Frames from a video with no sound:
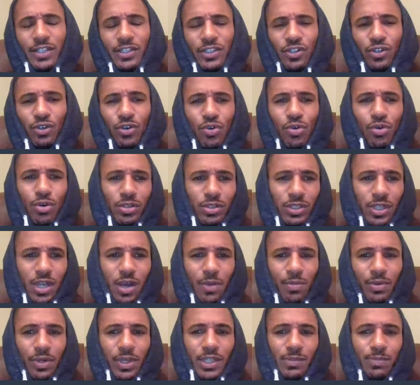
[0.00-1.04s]
Shakur, a
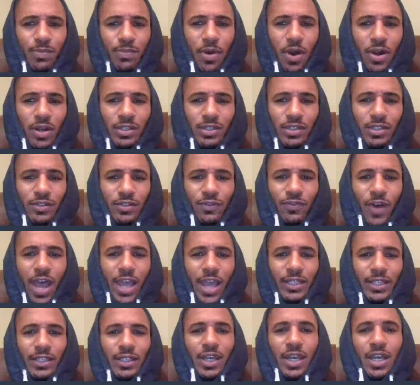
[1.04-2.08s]
couple of his partners is
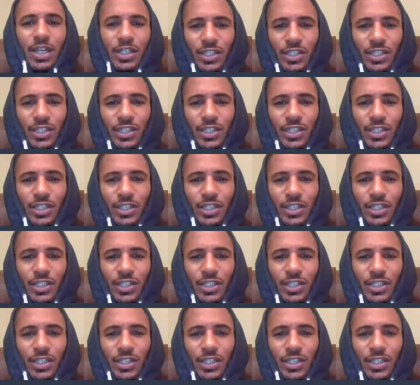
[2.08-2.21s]
fighting.